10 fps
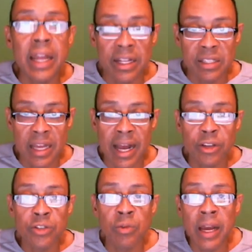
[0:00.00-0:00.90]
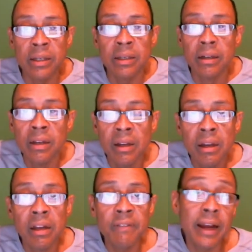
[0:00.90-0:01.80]
house, rather.
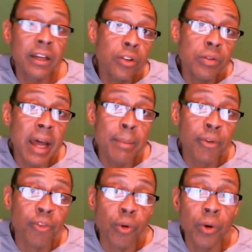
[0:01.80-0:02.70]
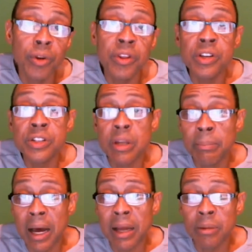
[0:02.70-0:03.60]
And if I can do that before this
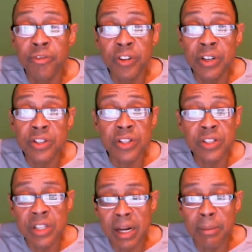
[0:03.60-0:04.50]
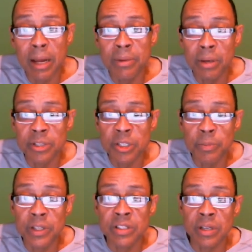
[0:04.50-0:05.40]
bottom finishes, then I might be able to
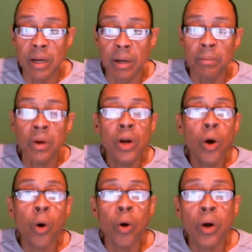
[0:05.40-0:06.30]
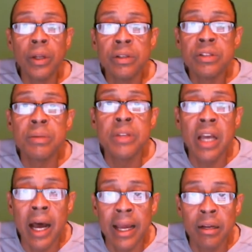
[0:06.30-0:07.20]
spend some on some of the
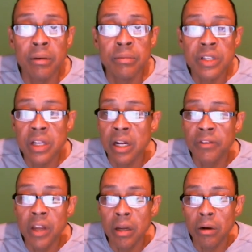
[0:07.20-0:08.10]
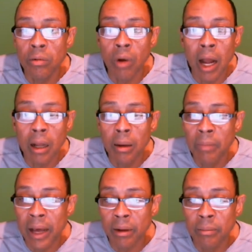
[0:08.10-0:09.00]
items that have hit rock
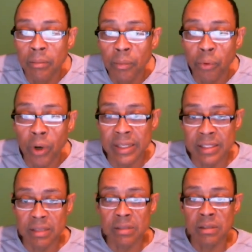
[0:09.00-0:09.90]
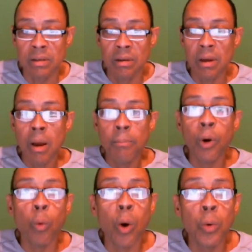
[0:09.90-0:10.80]
bottom prices.
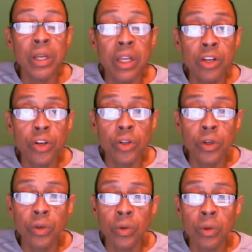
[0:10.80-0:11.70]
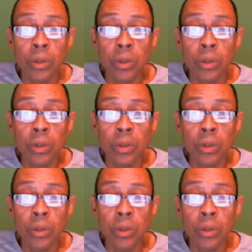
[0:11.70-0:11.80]
But what we need to do